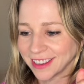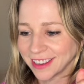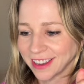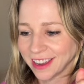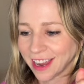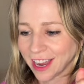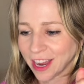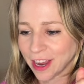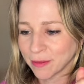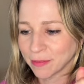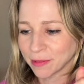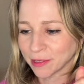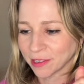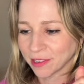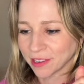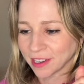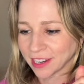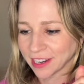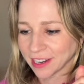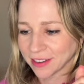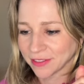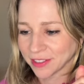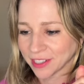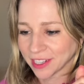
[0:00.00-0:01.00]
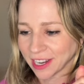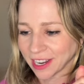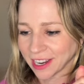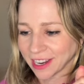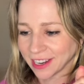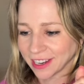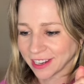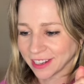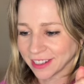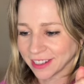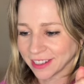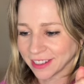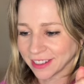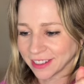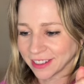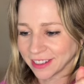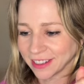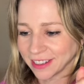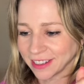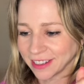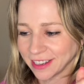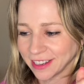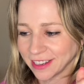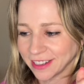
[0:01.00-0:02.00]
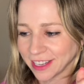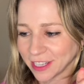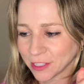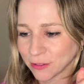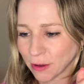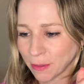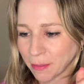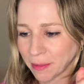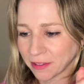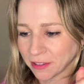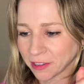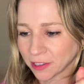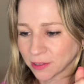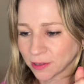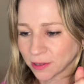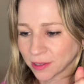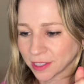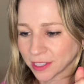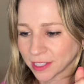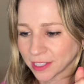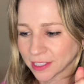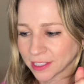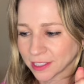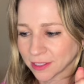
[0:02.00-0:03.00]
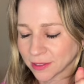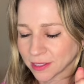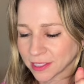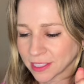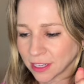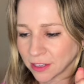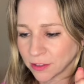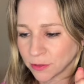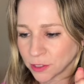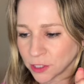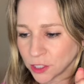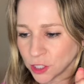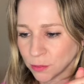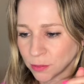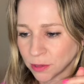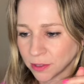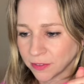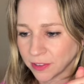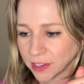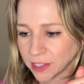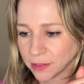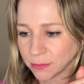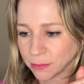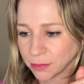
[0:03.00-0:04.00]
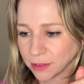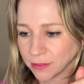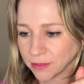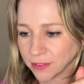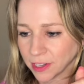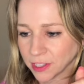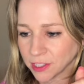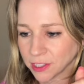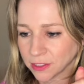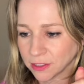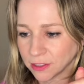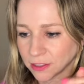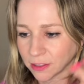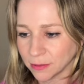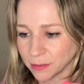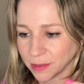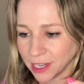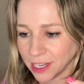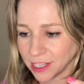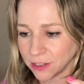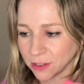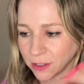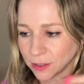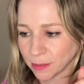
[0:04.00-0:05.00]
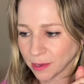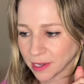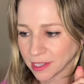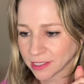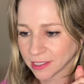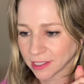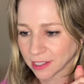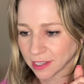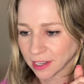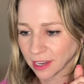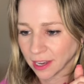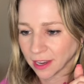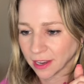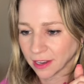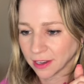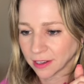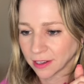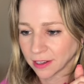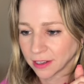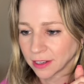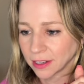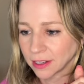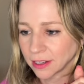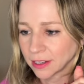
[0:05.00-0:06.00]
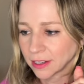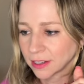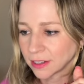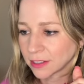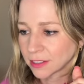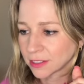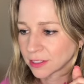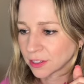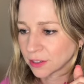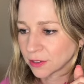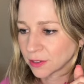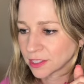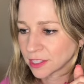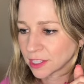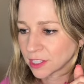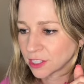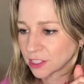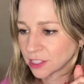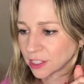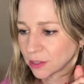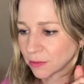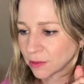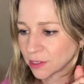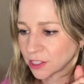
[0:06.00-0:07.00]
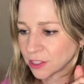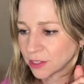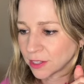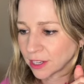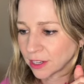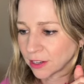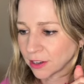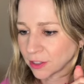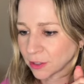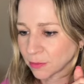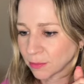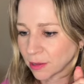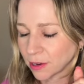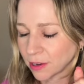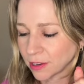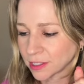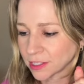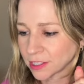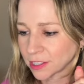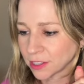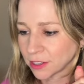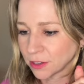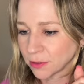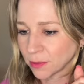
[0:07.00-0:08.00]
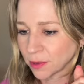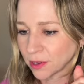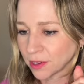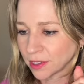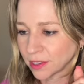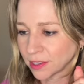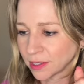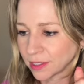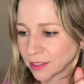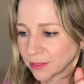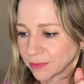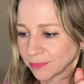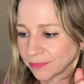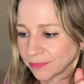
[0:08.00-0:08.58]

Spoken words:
I'm learning every day, and that's why my recordings don't sound super professional, but I do the best I can. So essentially, once you get all the parts that you want,